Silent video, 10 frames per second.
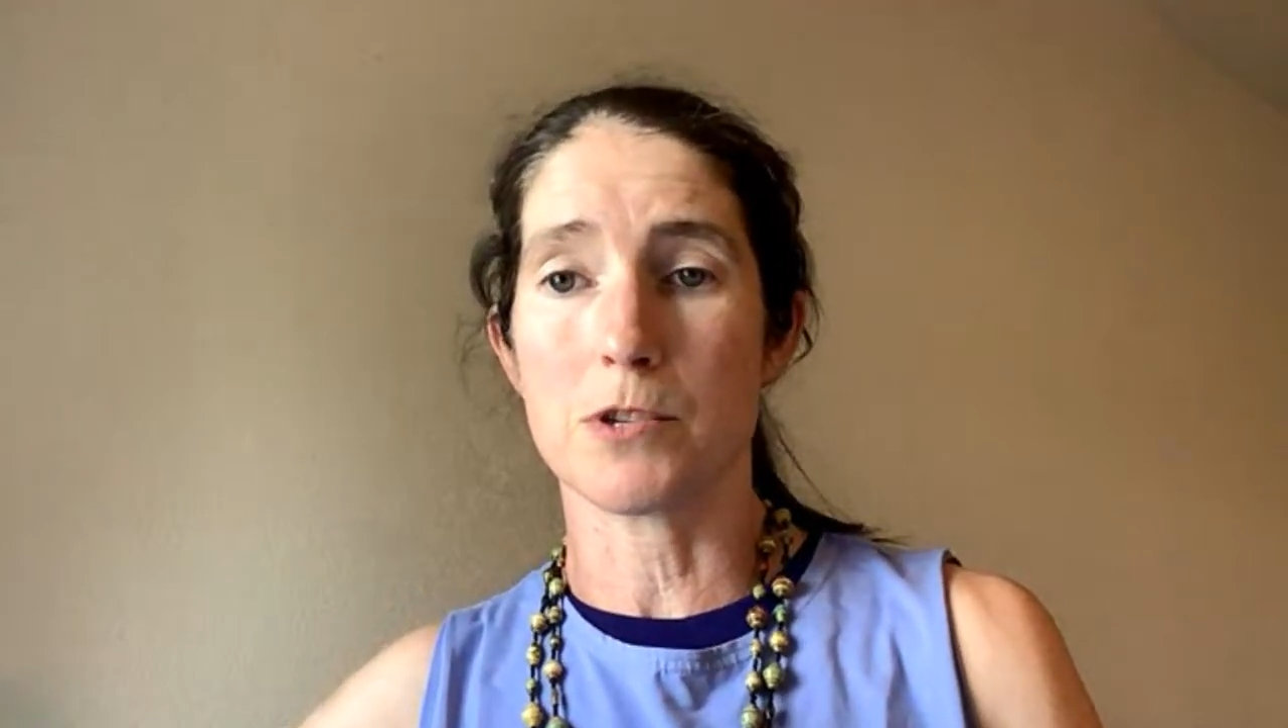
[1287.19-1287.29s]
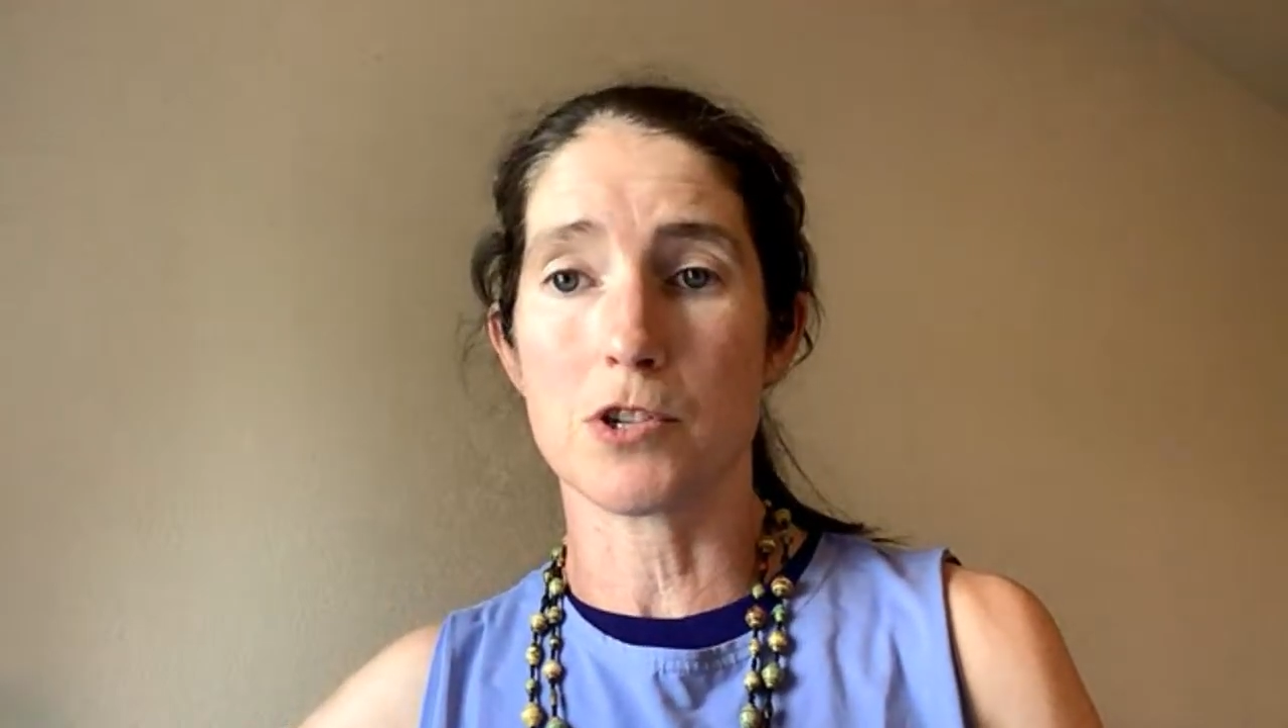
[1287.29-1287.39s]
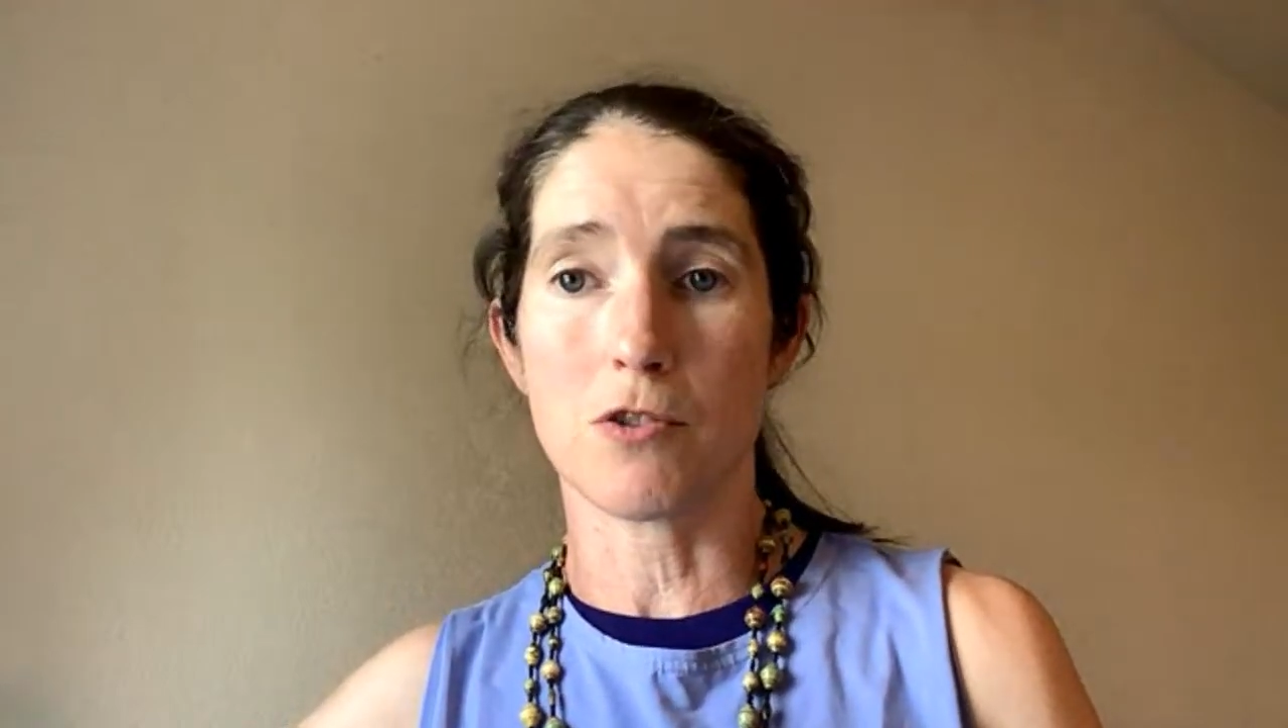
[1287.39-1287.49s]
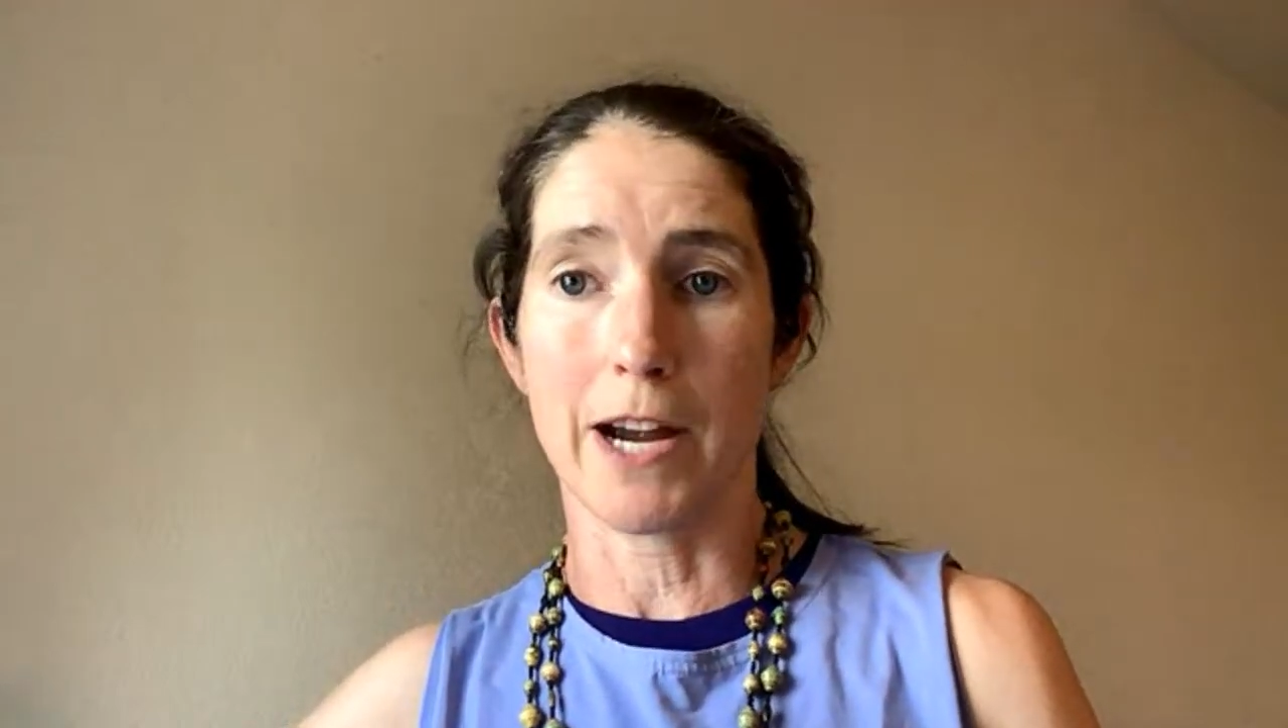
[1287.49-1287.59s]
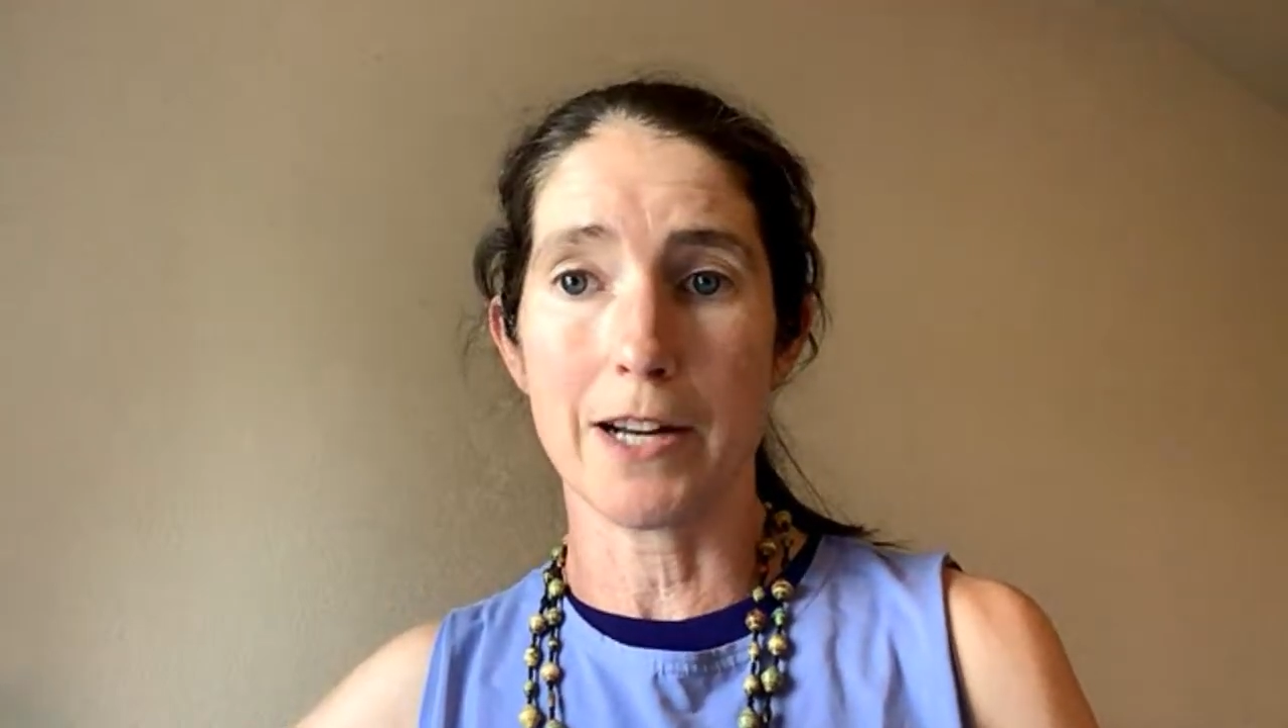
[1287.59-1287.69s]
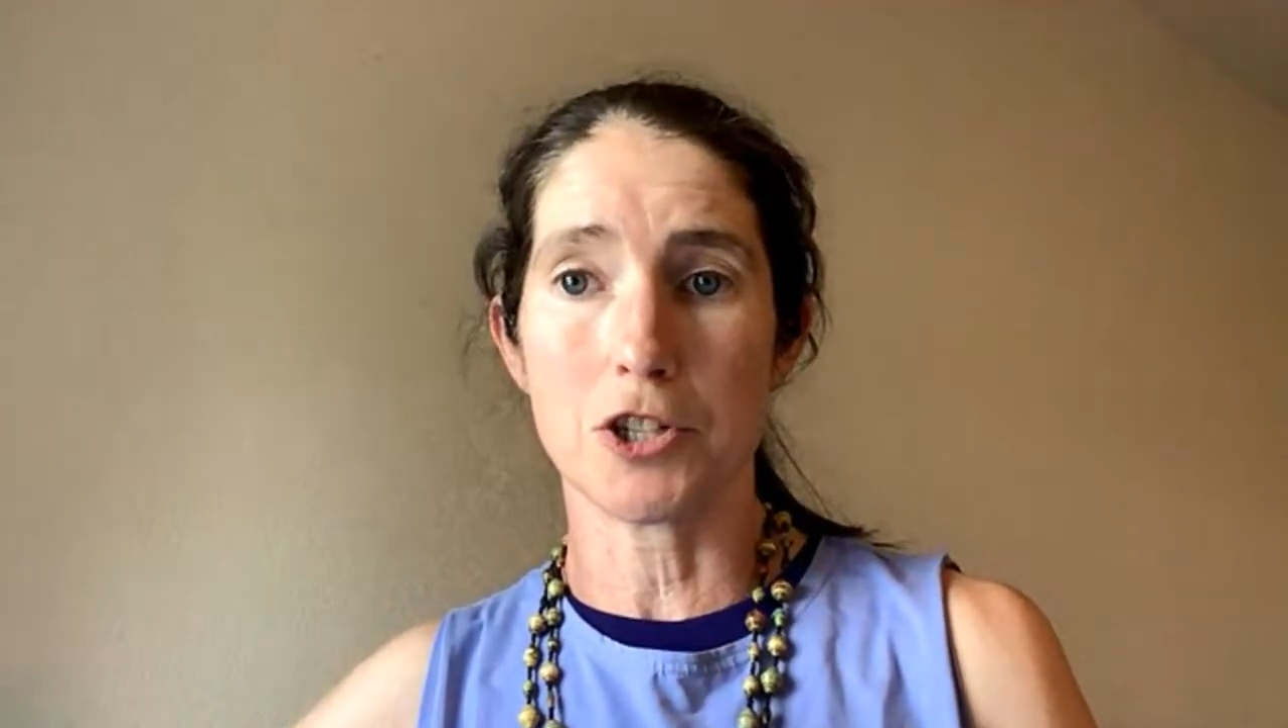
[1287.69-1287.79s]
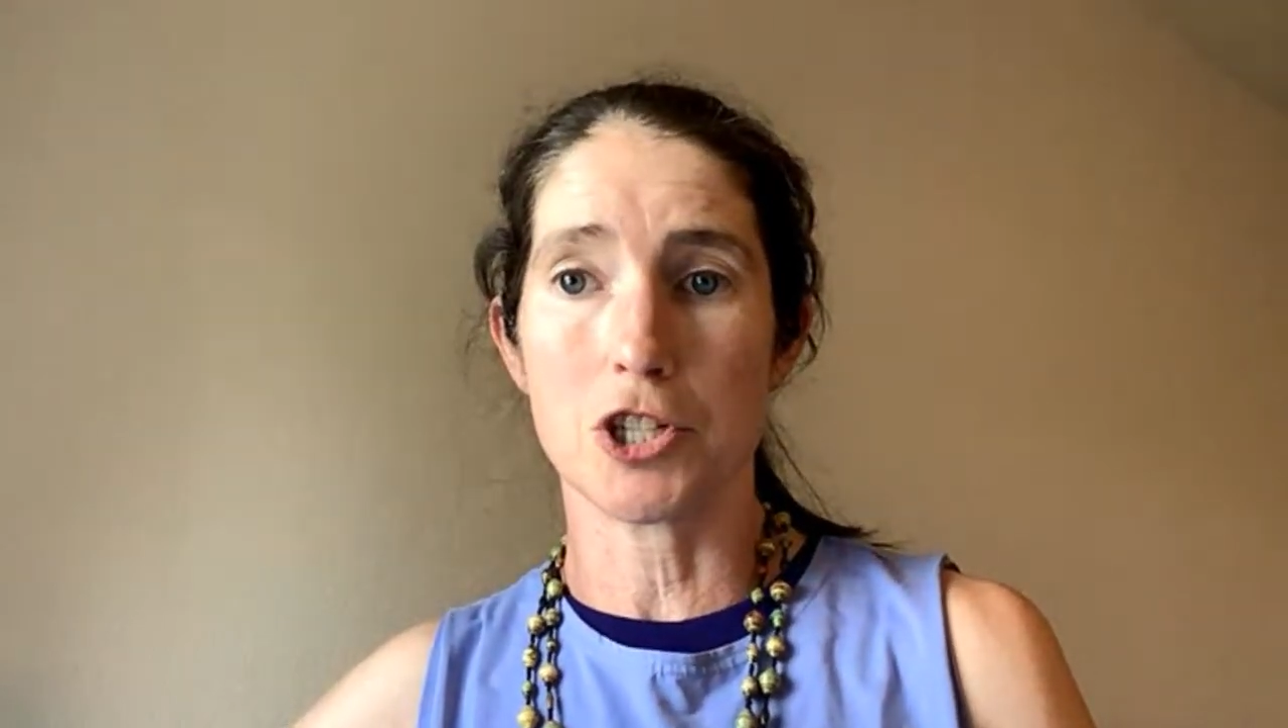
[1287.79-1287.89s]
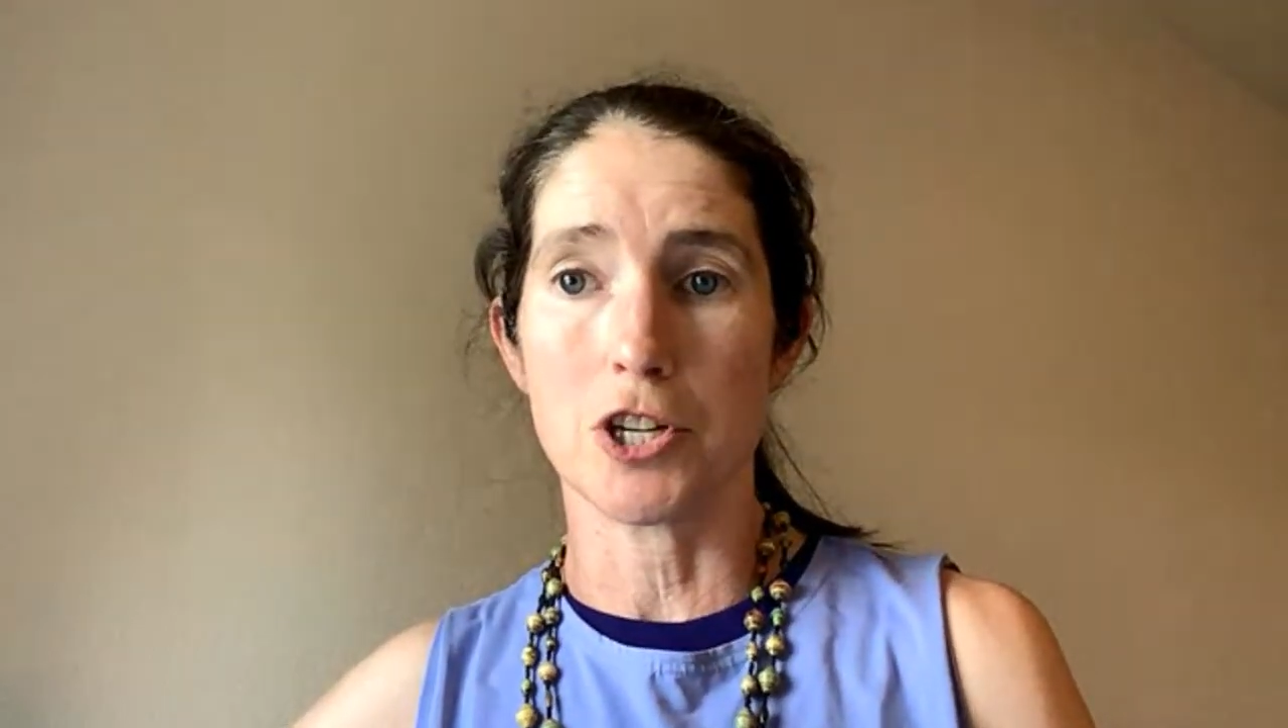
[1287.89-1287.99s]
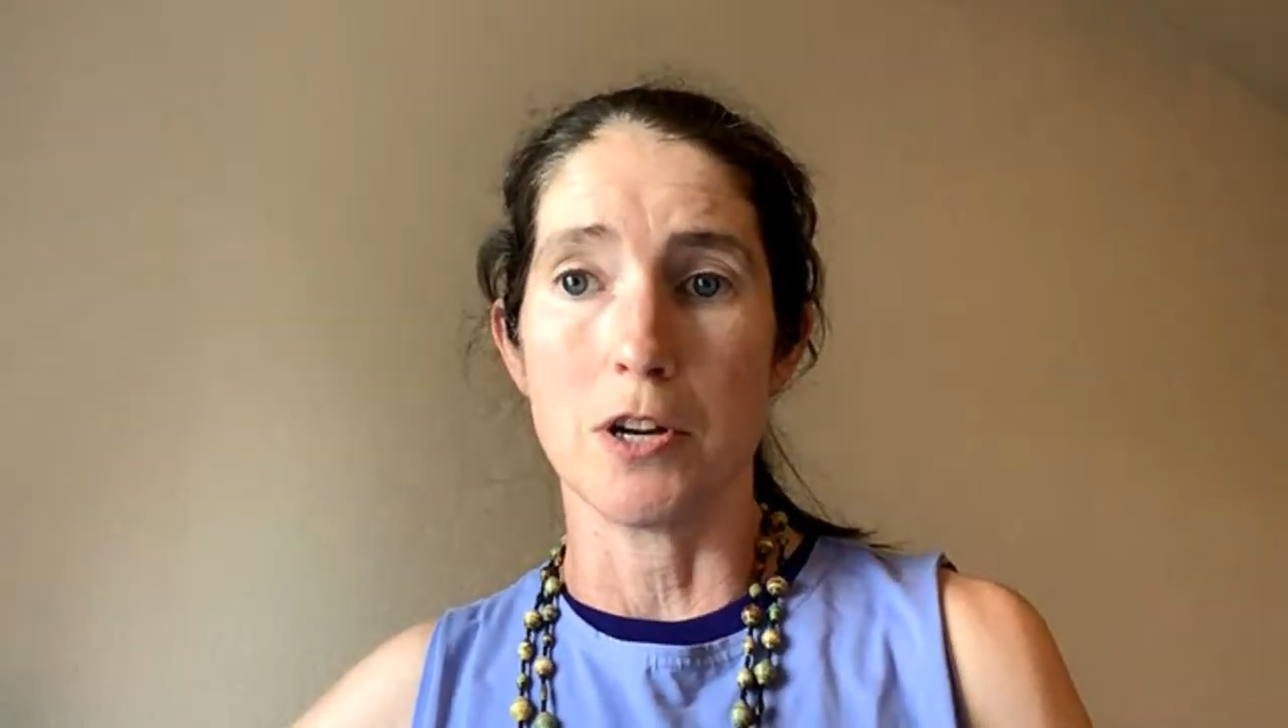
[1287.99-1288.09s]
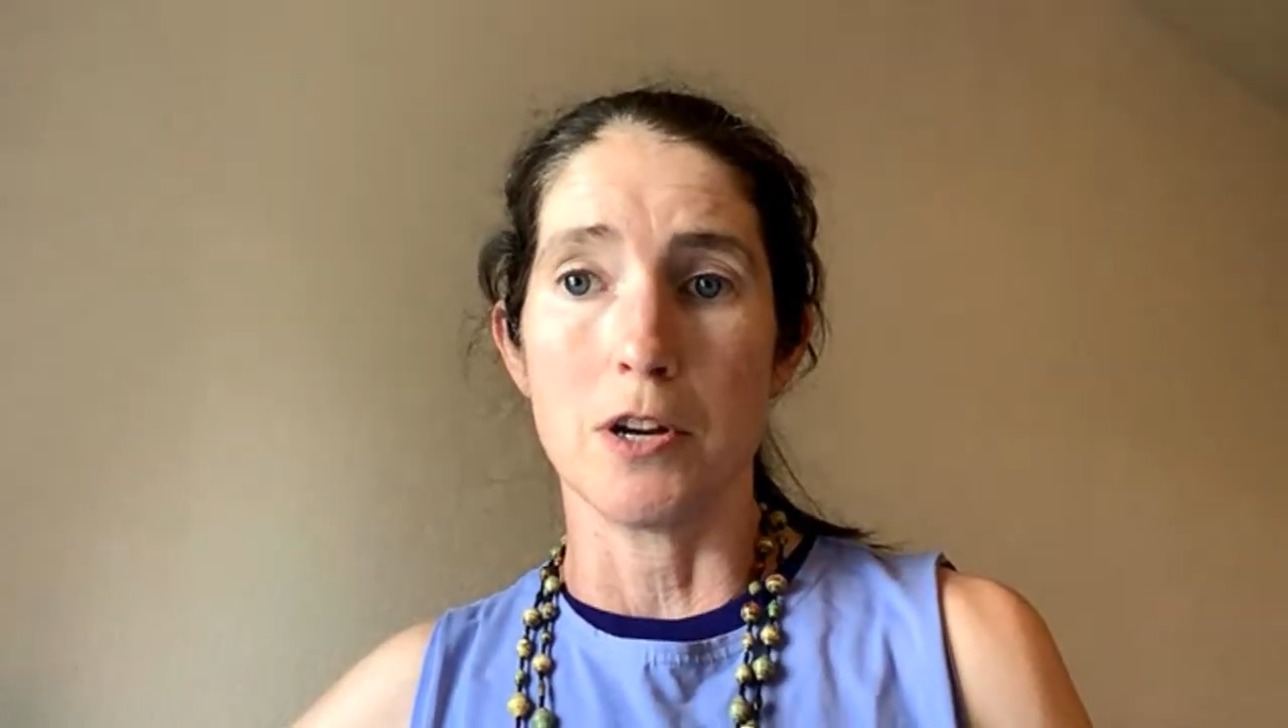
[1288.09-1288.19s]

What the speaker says: scratch,